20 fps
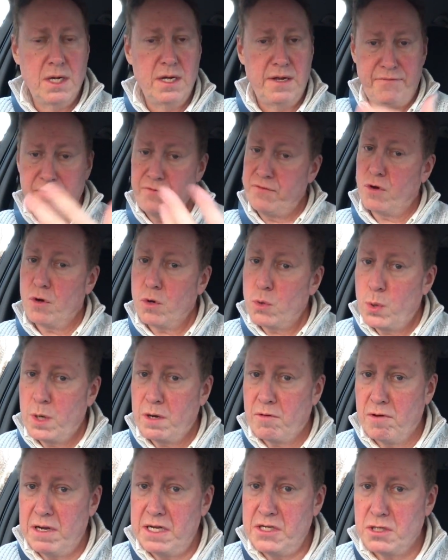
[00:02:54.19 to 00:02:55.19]
If you've got a
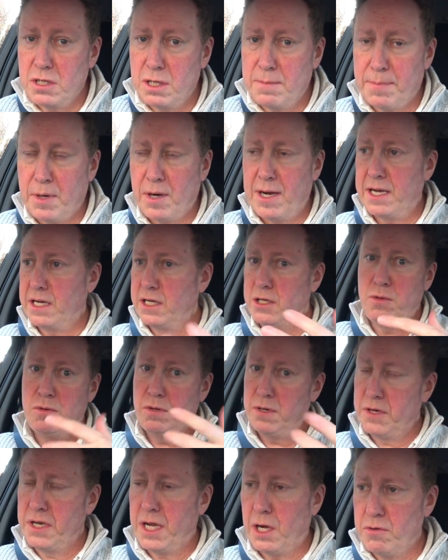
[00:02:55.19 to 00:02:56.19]
quick release on a bike, you would
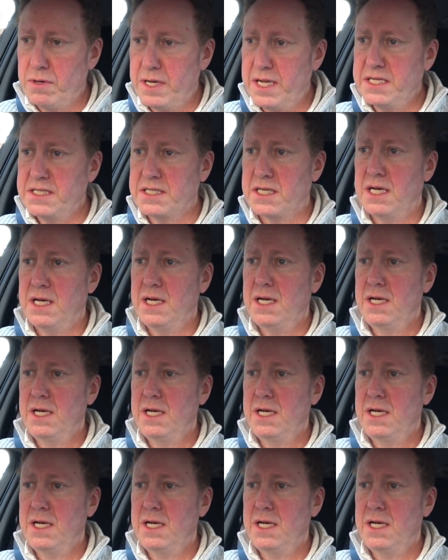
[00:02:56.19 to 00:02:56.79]
have known this.